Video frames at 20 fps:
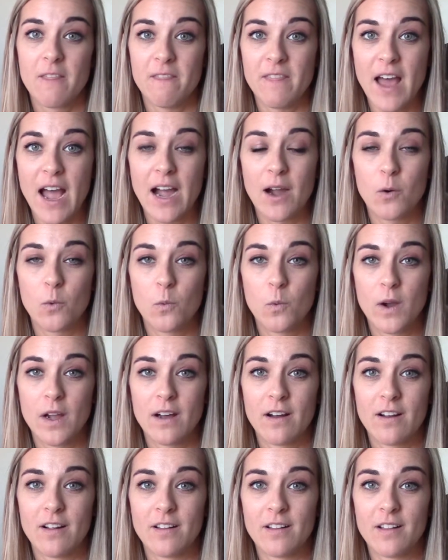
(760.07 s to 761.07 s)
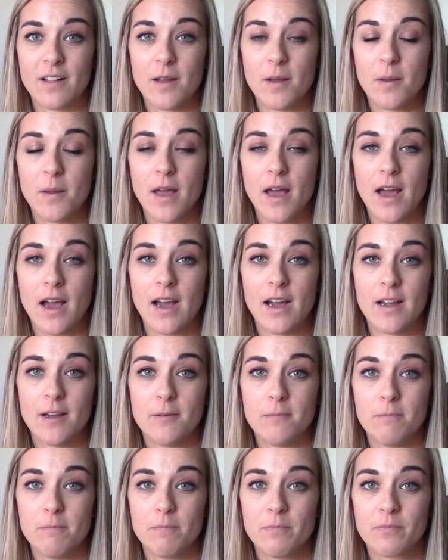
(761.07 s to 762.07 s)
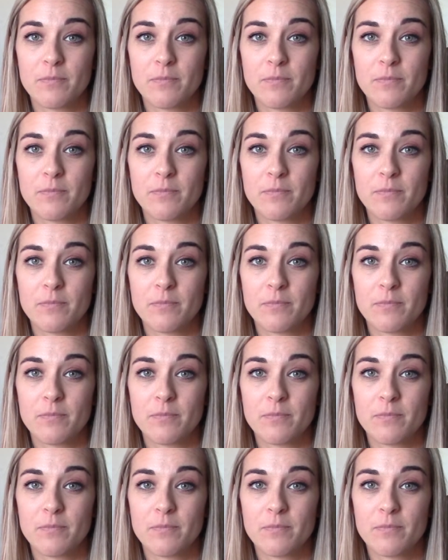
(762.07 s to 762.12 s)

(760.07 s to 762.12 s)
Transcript: that will uh,